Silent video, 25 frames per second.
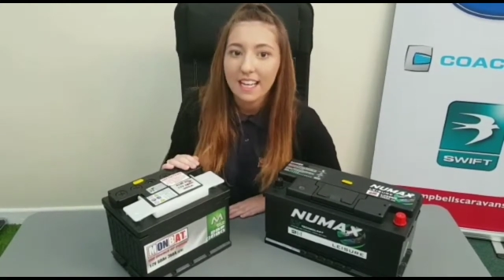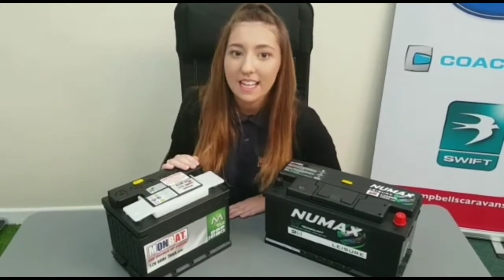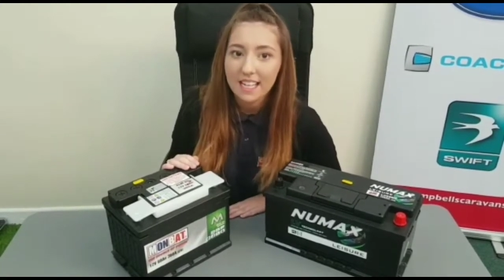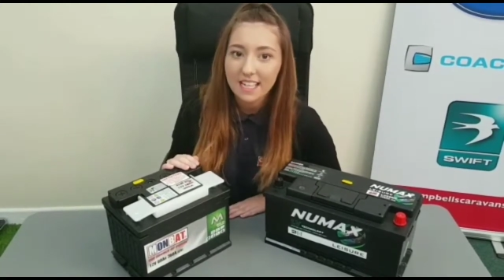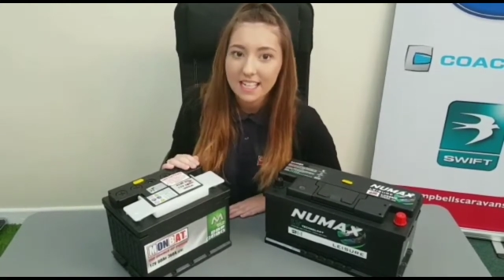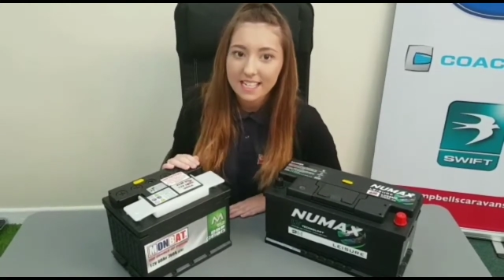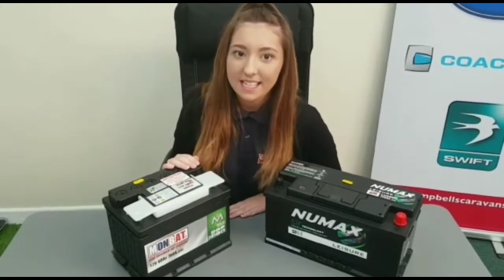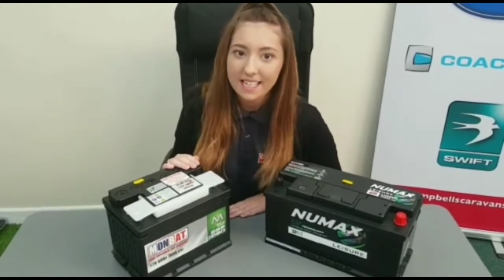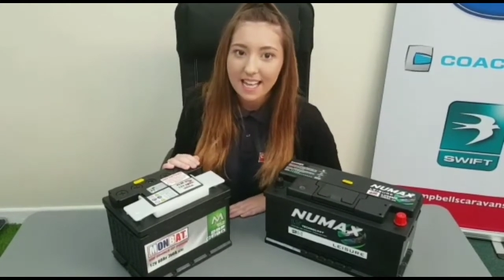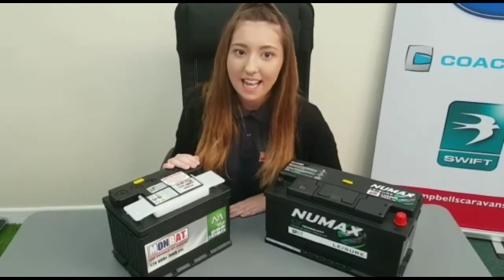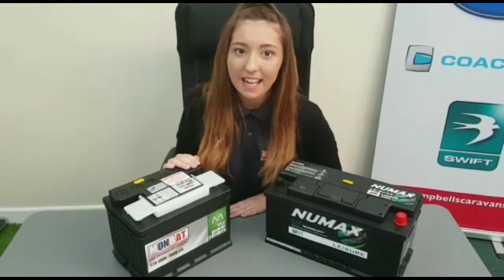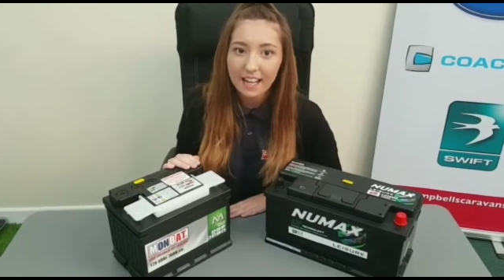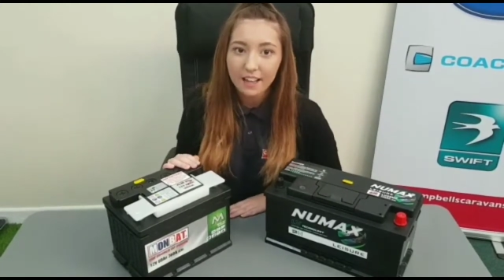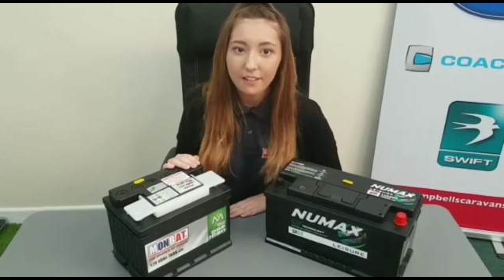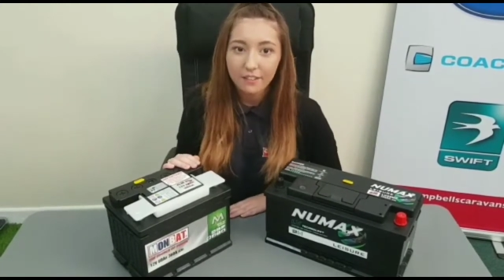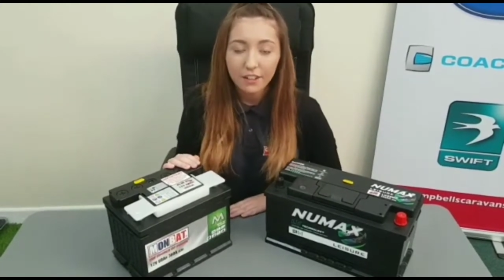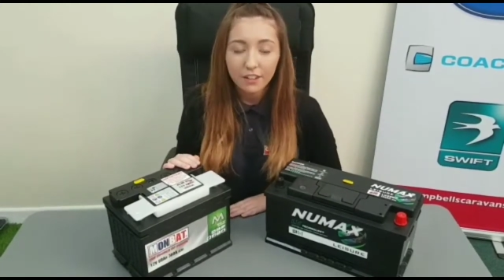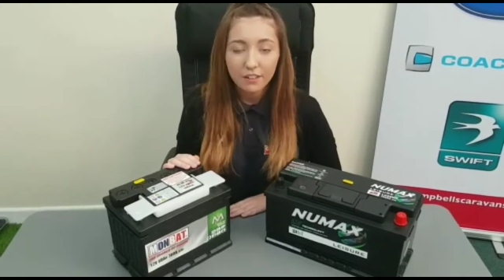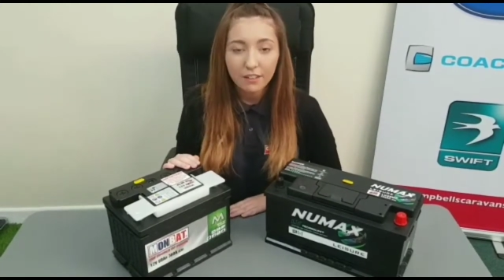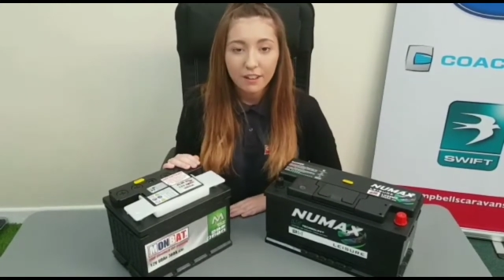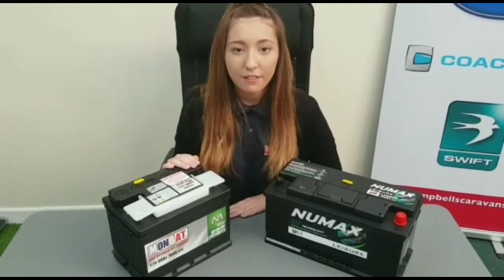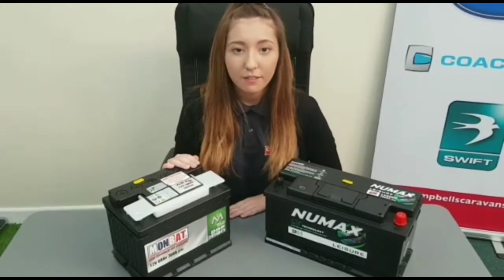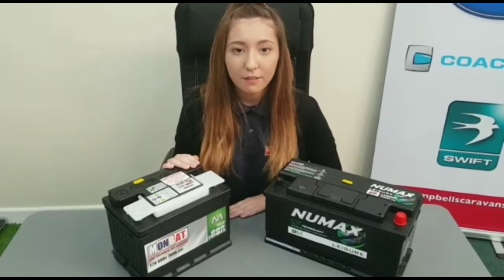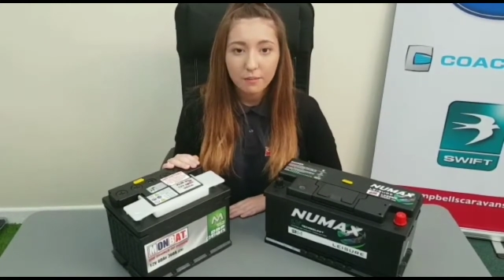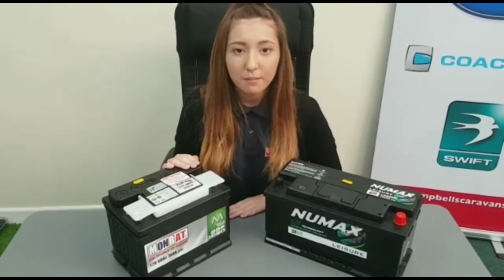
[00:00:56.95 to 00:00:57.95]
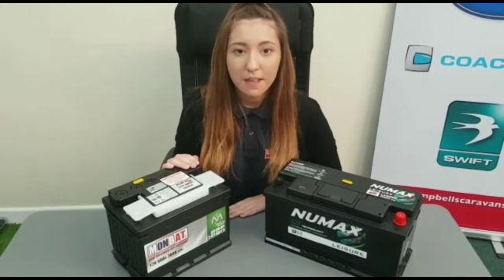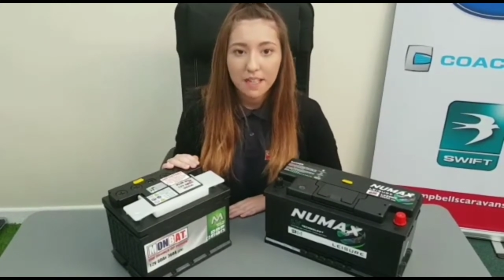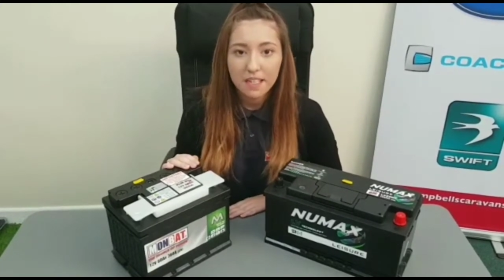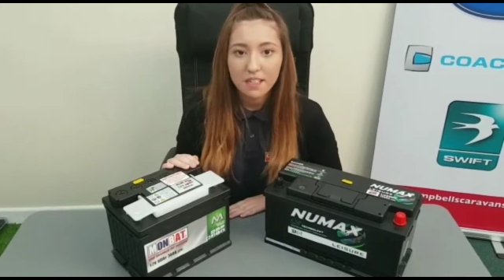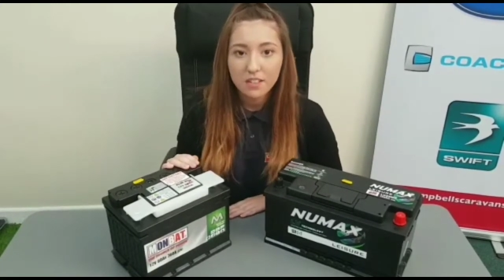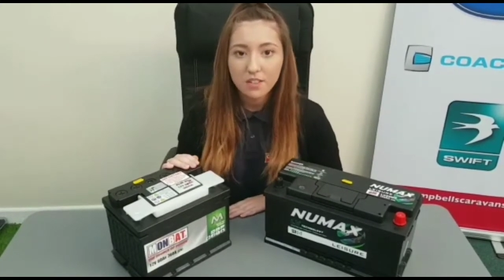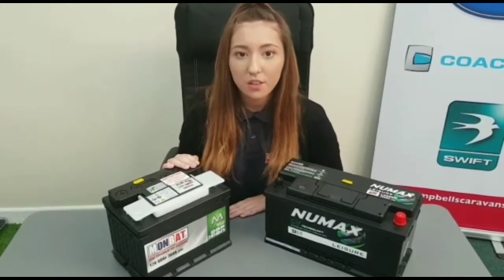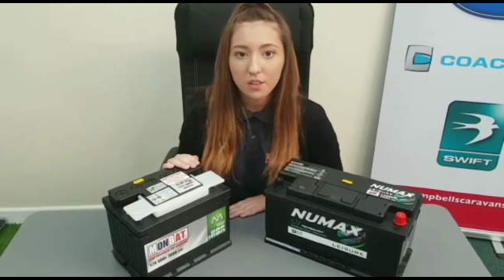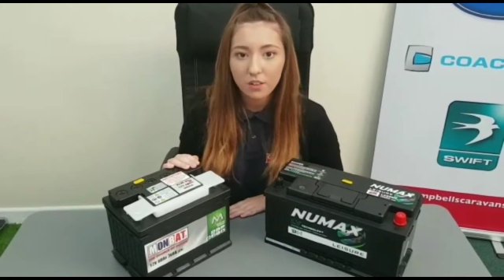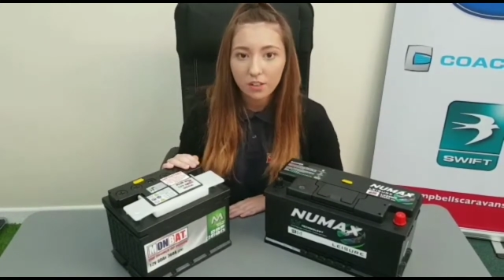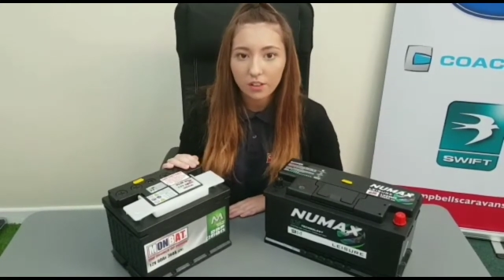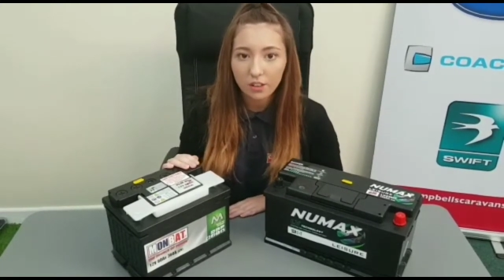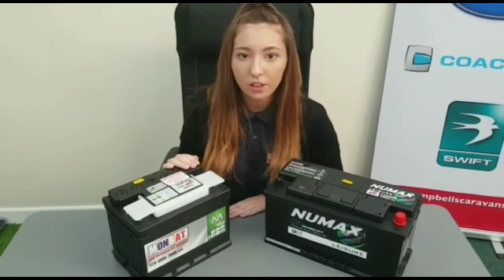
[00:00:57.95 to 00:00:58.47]
is that if you have a
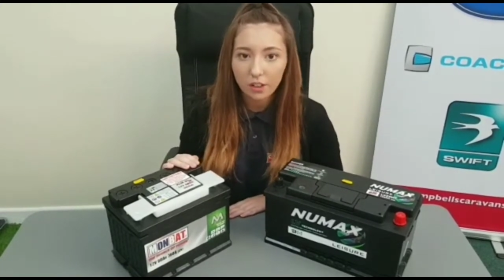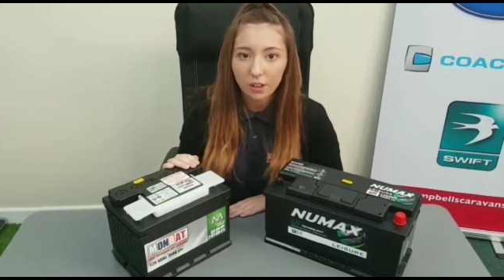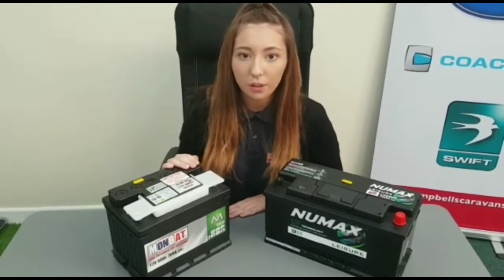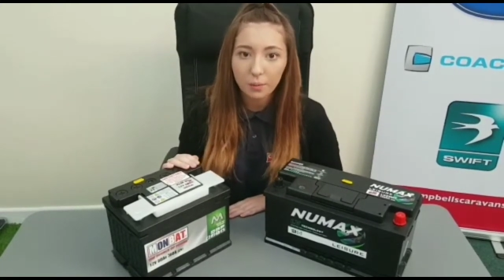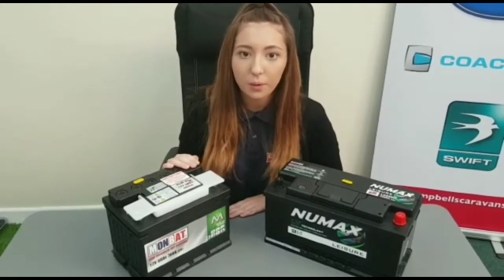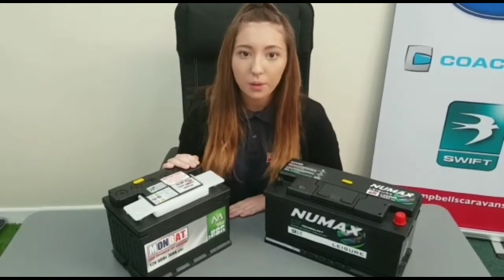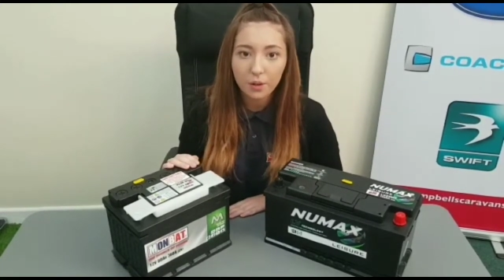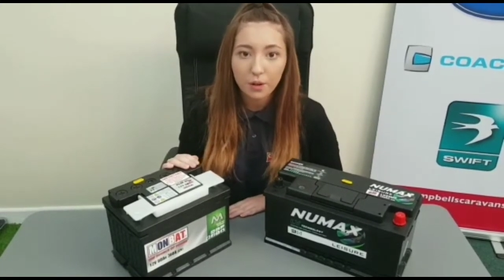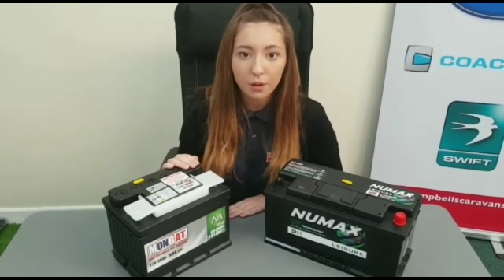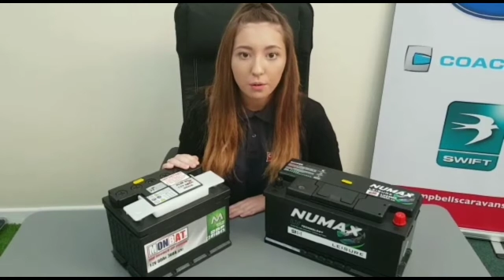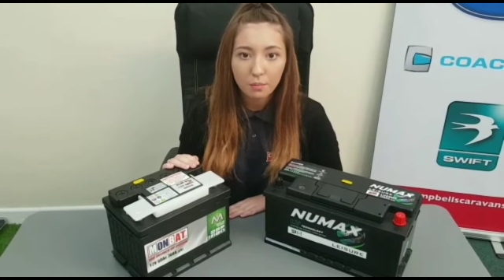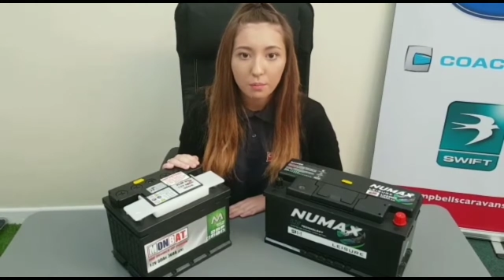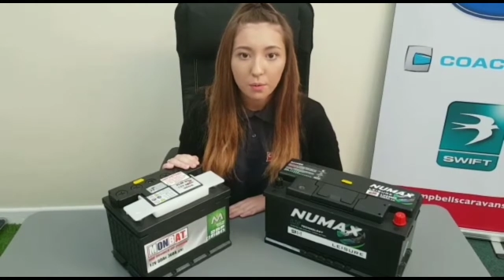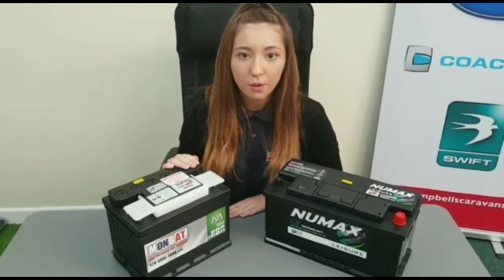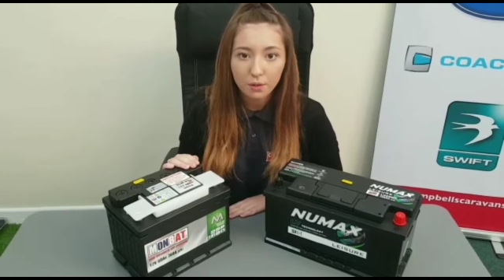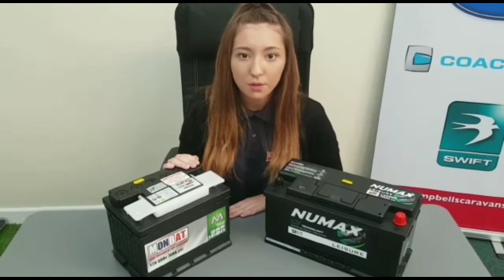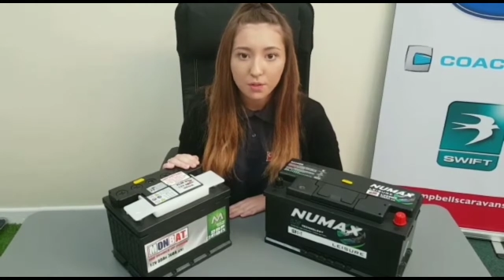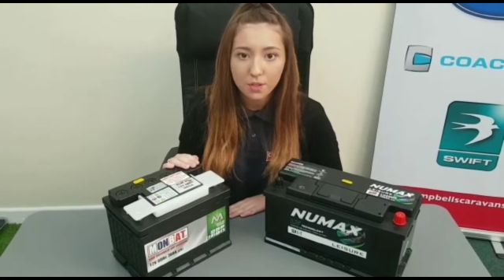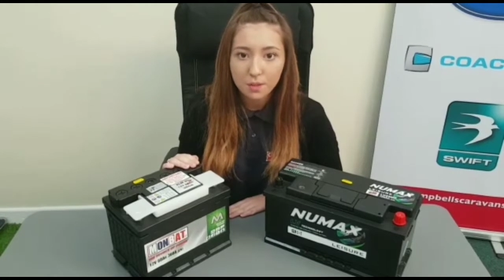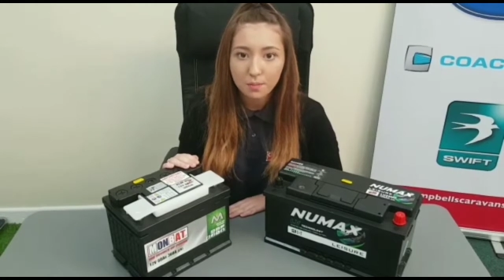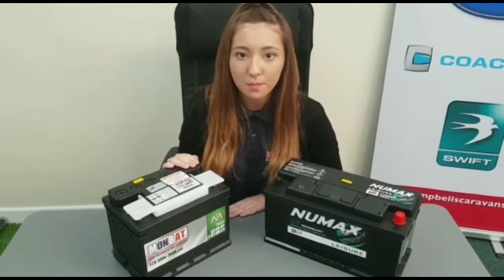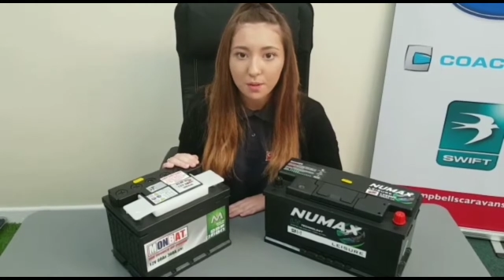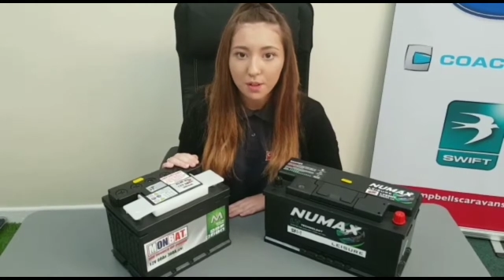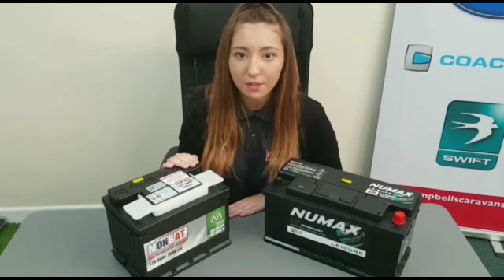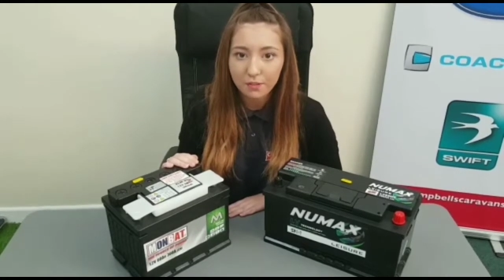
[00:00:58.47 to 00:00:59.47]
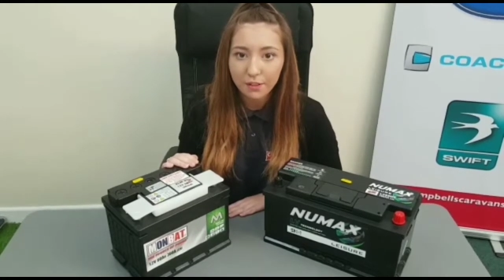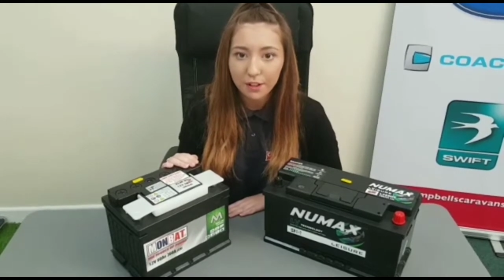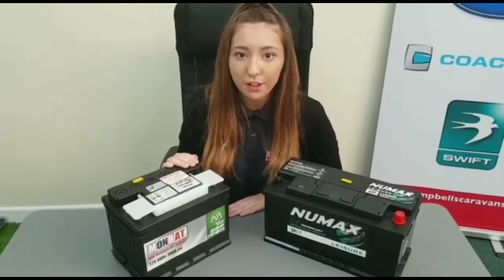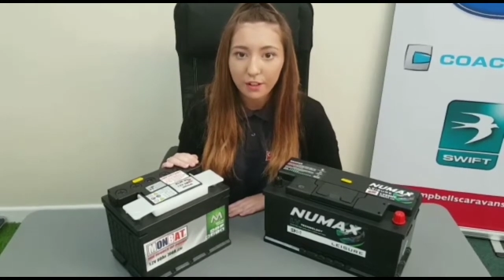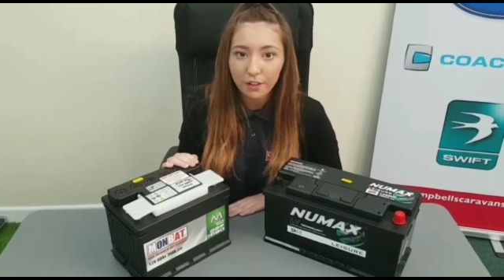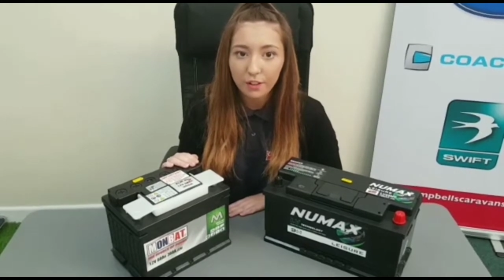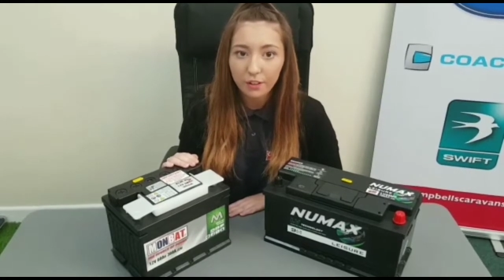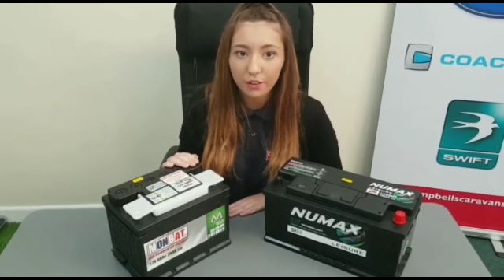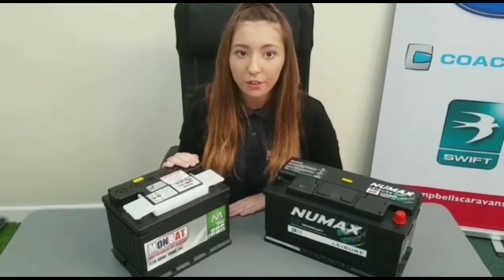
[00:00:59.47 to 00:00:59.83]
mains hookup, no motor mover,